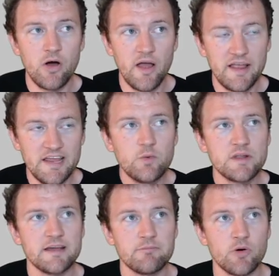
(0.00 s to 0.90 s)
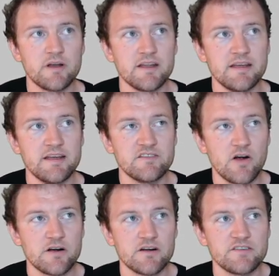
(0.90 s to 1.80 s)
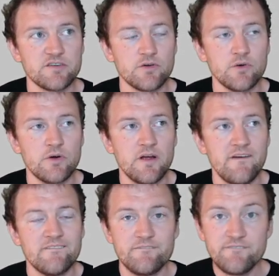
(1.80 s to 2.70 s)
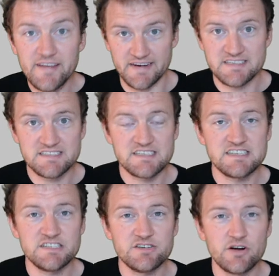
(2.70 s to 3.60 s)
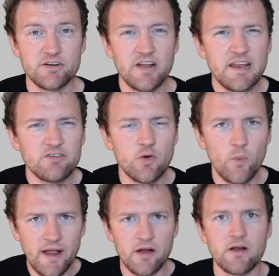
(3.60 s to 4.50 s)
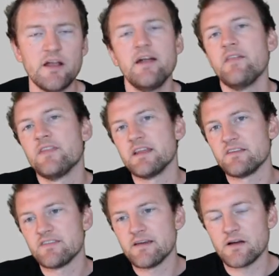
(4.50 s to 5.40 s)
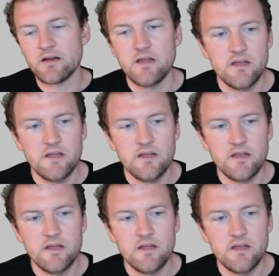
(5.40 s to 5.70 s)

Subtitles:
equally importantly, it's harder to fix since you're not even aware that it's there.